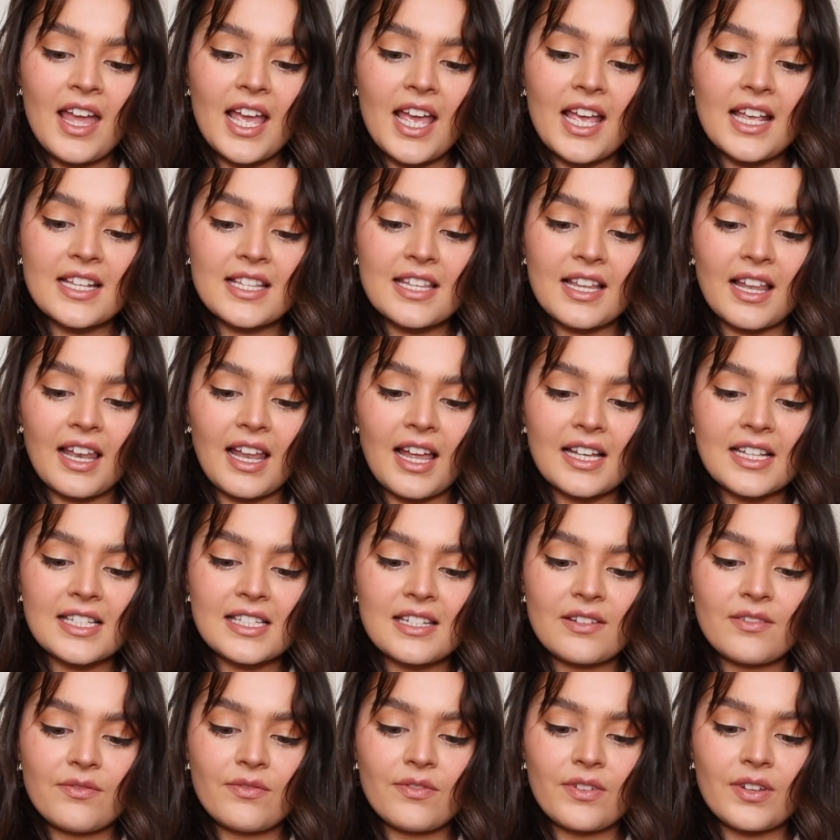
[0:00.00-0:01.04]
It's the
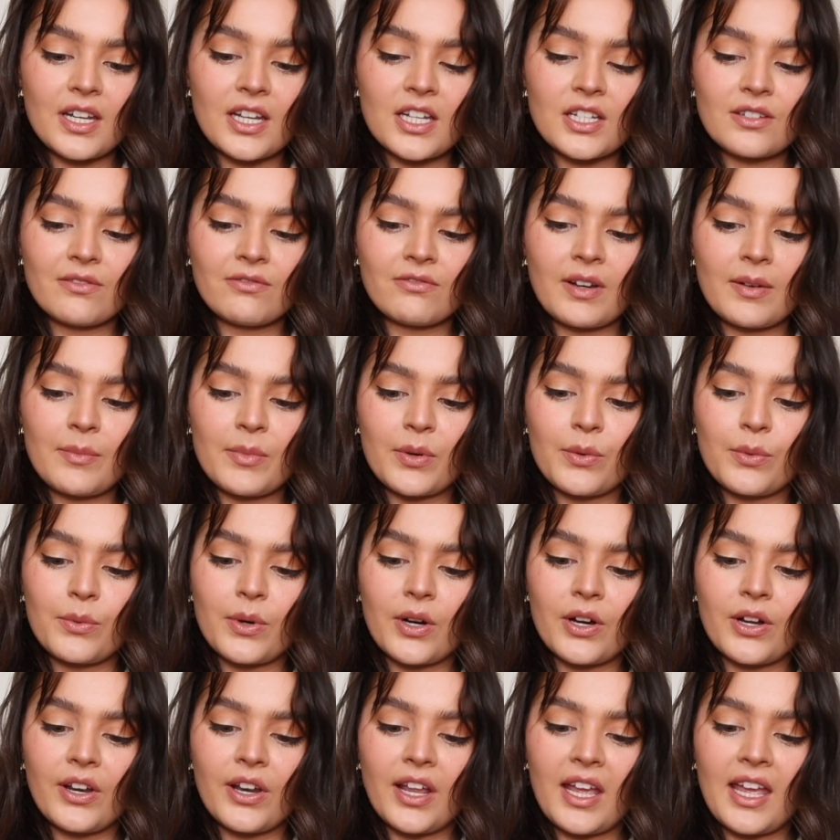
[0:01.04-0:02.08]
Lasting Finish Rimmel
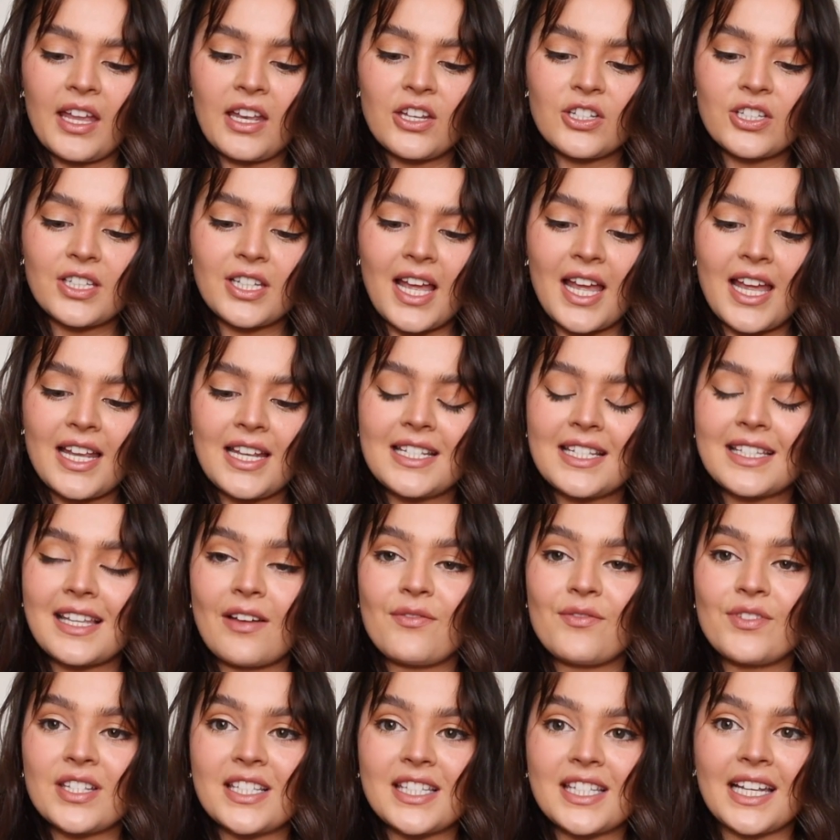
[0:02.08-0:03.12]
one in shade
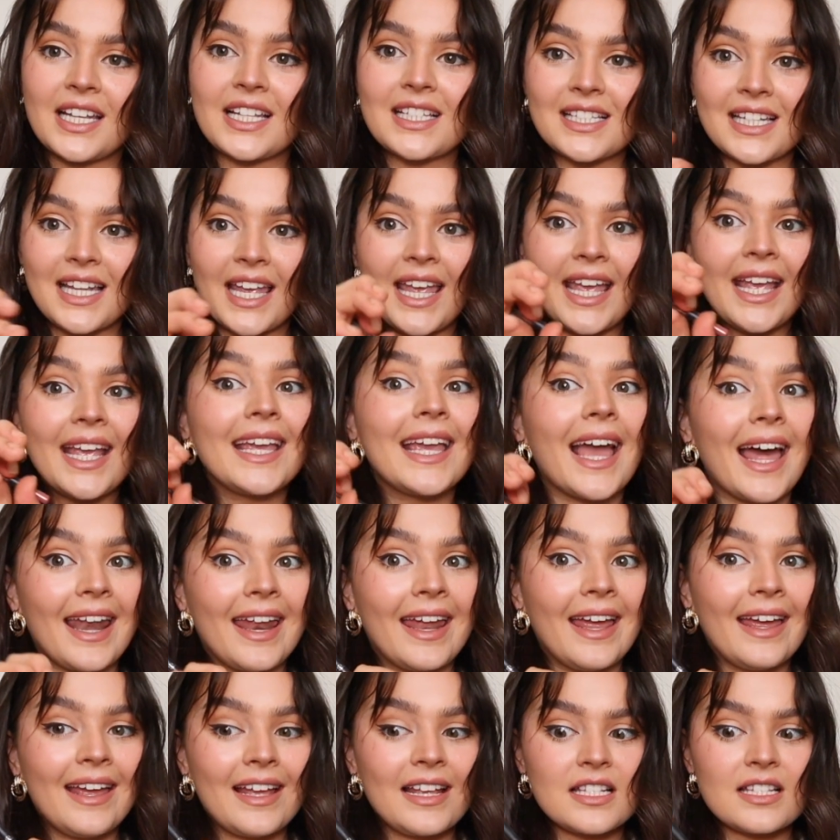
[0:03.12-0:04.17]
760. Get
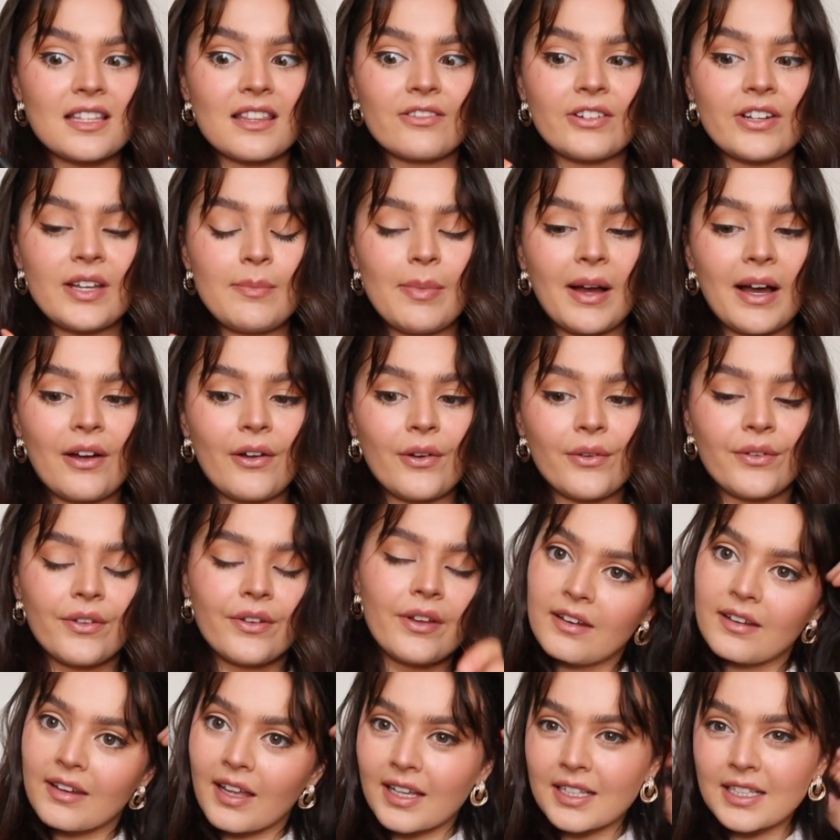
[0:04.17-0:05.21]
it, it's
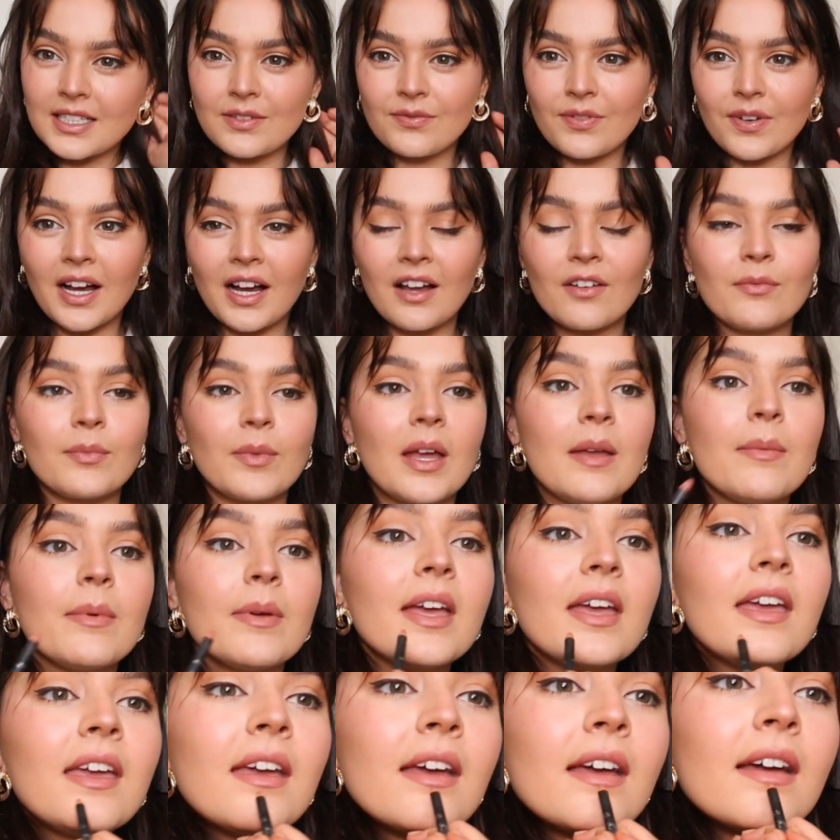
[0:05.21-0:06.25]
£3.95
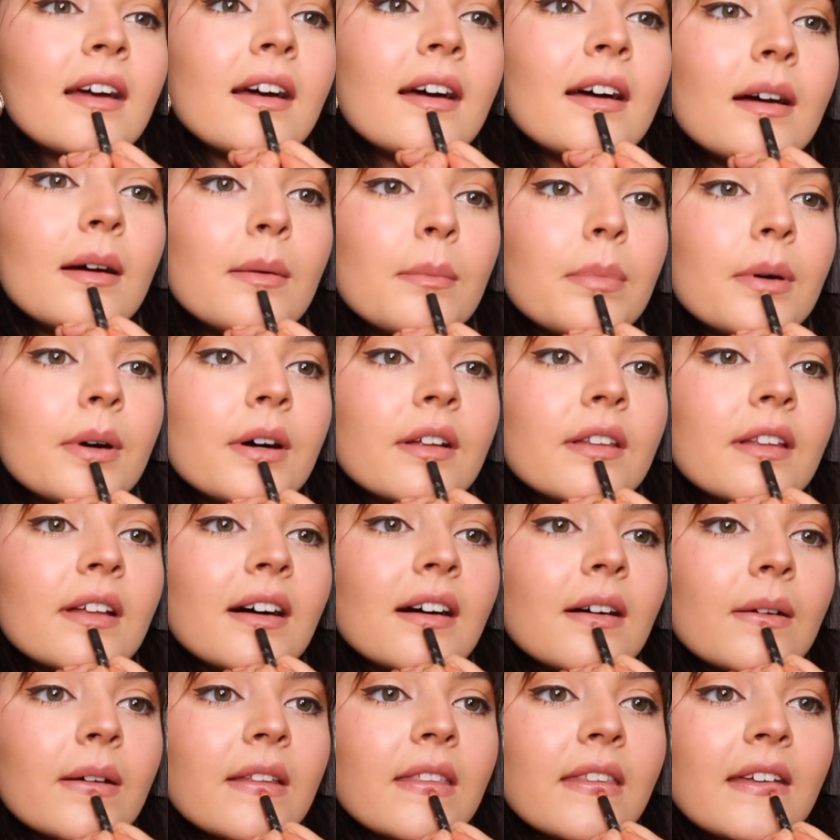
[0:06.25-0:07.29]
maybe. And put
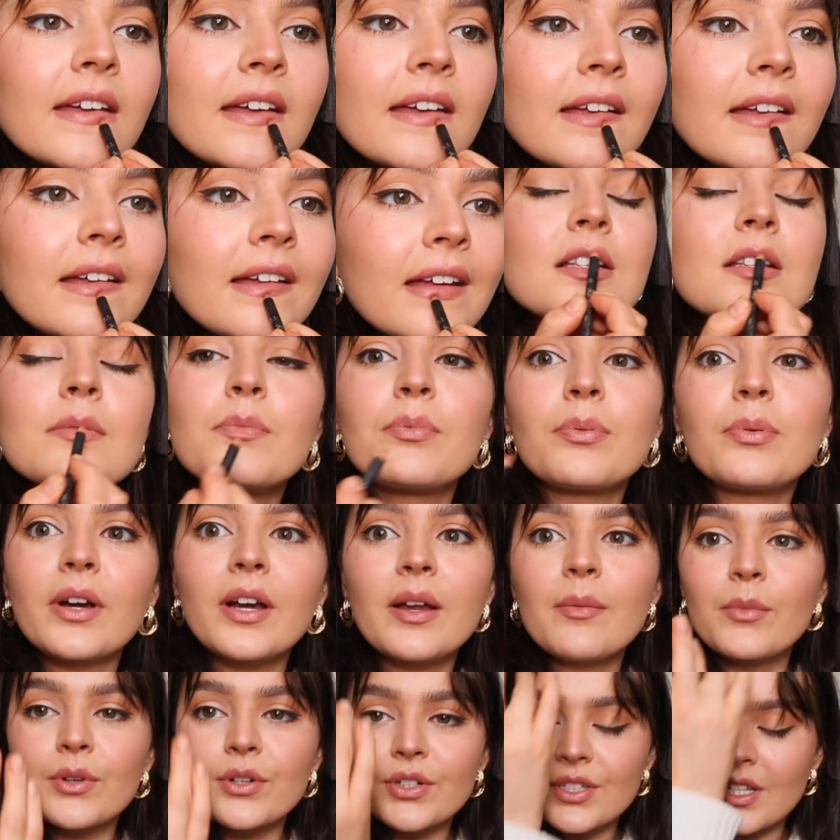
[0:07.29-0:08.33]
that with it. It's
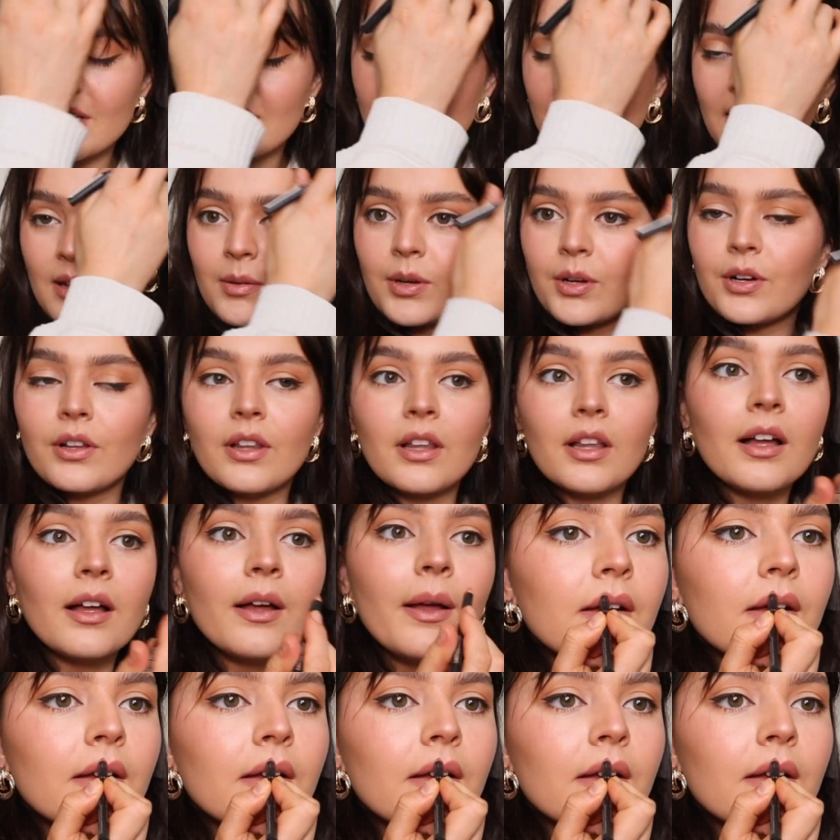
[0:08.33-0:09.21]
pretty much the same colour.